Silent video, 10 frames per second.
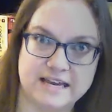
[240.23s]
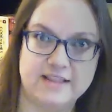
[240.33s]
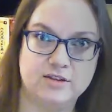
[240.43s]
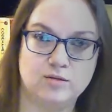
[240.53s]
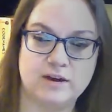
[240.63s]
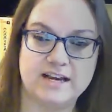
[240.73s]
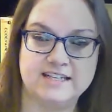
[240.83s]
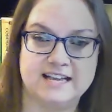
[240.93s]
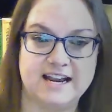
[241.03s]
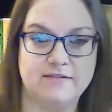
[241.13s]
in the race,
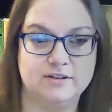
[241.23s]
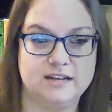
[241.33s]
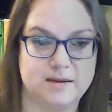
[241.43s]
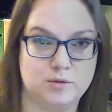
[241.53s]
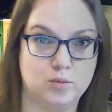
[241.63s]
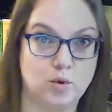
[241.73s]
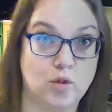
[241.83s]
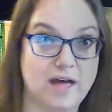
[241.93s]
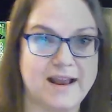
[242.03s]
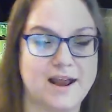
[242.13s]
then every time you roll
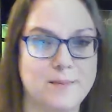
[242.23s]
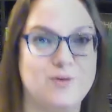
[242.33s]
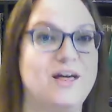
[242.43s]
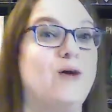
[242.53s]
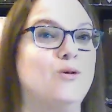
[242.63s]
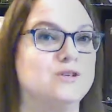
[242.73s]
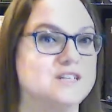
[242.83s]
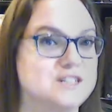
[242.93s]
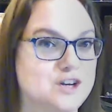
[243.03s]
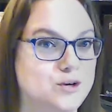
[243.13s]
that number, that horse
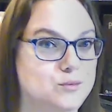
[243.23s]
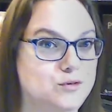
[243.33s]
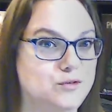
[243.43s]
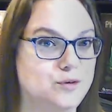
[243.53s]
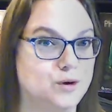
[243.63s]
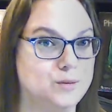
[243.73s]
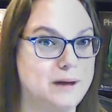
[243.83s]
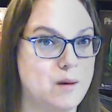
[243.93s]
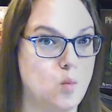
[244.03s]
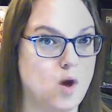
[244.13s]
is going to move forward
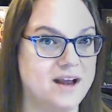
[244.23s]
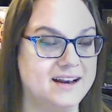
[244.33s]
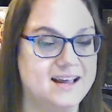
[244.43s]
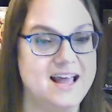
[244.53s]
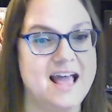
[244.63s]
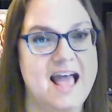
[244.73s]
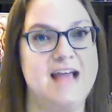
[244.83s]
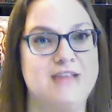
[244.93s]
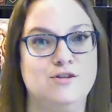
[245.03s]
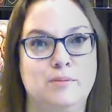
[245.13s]
by 1.
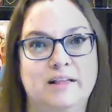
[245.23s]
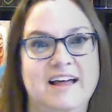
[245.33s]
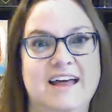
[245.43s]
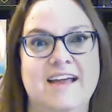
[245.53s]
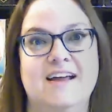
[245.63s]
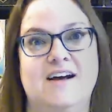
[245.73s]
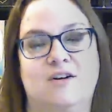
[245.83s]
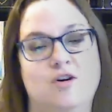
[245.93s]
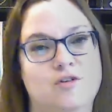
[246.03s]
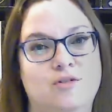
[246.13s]
And you play
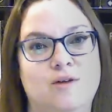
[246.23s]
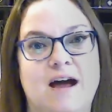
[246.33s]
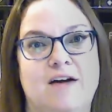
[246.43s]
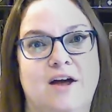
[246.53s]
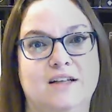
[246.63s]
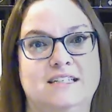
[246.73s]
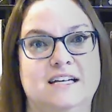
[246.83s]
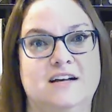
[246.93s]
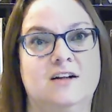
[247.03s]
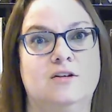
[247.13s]
going around
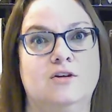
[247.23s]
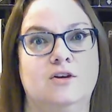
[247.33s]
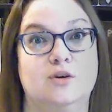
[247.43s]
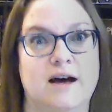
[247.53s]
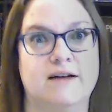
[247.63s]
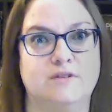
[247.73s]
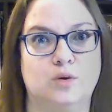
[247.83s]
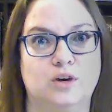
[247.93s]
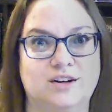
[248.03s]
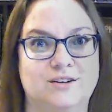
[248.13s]
until you have a
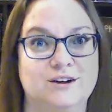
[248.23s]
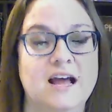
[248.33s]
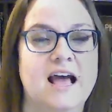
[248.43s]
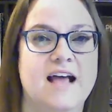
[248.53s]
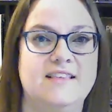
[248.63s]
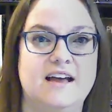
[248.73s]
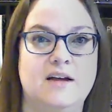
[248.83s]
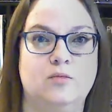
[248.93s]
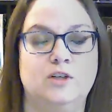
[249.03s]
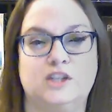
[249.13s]
winner. And
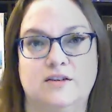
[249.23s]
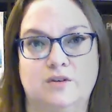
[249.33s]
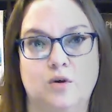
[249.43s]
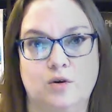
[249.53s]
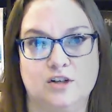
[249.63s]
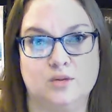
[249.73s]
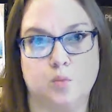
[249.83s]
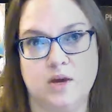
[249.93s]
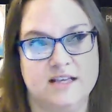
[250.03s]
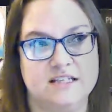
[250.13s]
then whichever horse
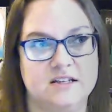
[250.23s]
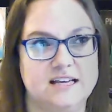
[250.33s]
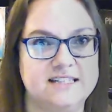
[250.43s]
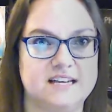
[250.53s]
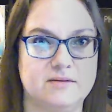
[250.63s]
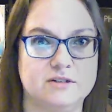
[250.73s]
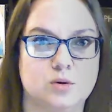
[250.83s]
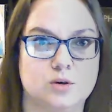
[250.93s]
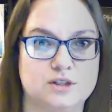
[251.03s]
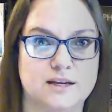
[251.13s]
wins, so let's say it was
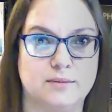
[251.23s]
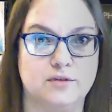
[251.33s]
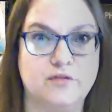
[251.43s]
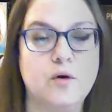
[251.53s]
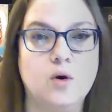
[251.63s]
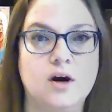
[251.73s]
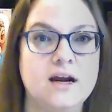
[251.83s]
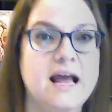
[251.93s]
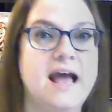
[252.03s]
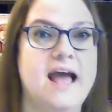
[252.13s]
horse number 4,
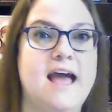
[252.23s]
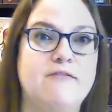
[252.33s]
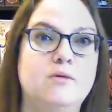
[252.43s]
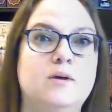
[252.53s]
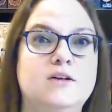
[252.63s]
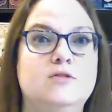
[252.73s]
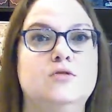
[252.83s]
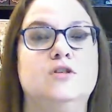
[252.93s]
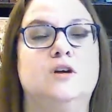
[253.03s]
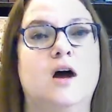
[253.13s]
everyone
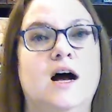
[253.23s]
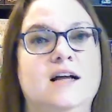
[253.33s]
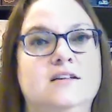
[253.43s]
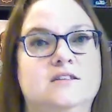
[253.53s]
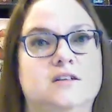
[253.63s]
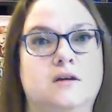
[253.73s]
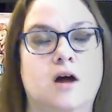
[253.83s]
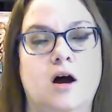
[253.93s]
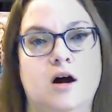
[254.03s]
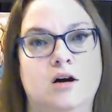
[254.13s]
who's got the
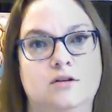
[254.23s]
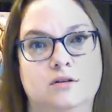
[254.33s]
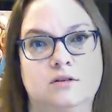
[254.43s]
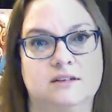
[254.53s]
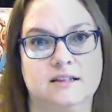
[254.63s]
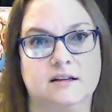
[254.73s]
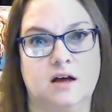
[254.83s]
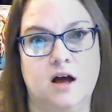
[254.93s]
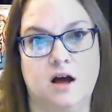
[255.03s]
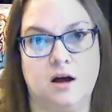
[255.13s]
card,
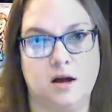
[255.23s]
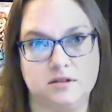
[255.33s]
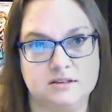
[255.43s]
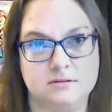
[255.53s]
a